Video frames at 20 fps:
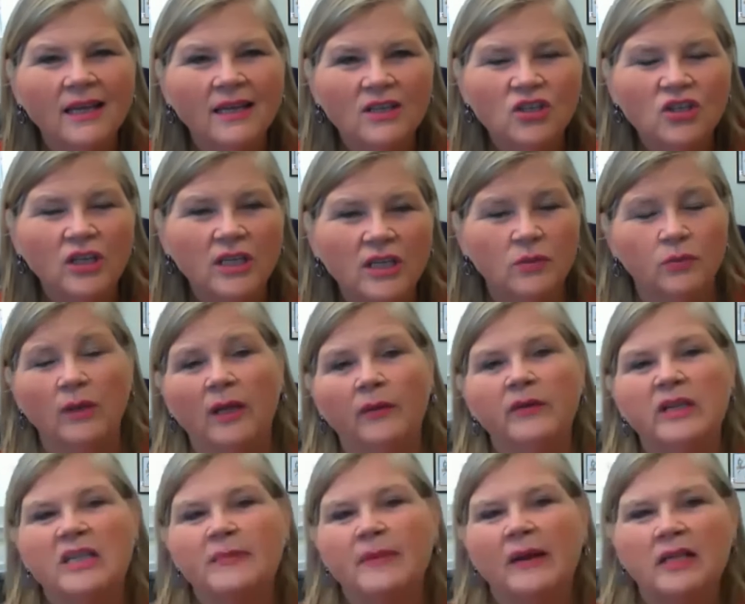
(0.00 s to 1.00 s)
She's really
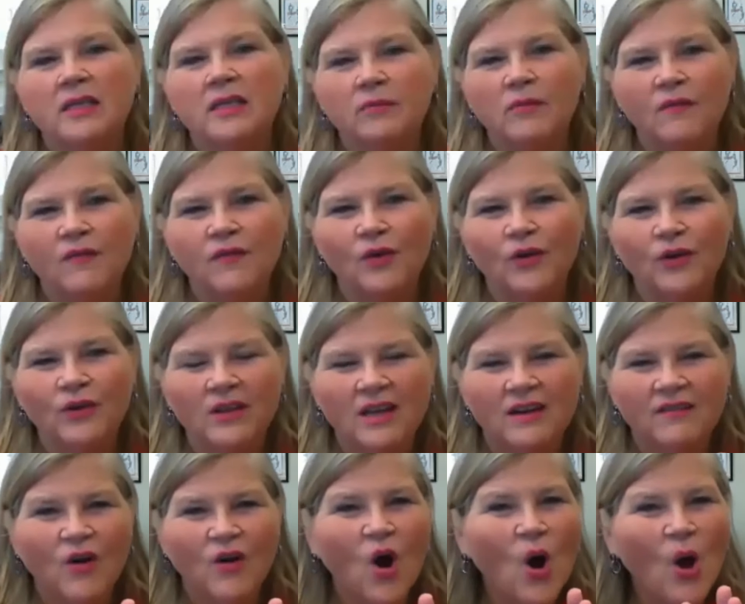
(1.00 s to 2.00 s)
responsible for
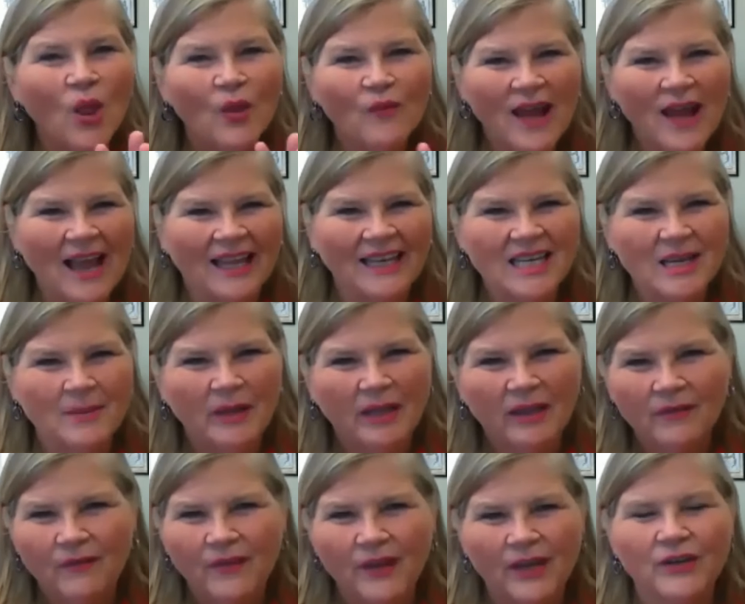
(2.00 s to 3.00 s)
kind of all of
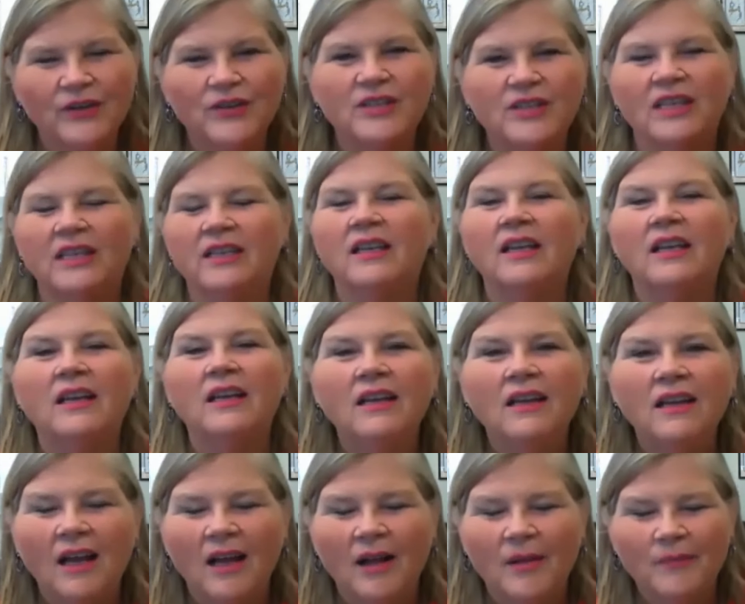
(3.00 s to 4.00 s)
academic affairs and
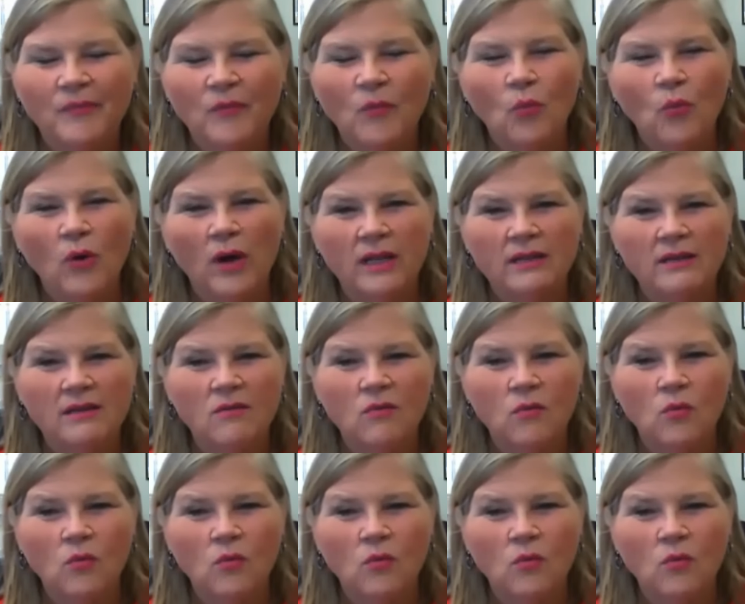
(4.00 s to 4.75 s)
um, what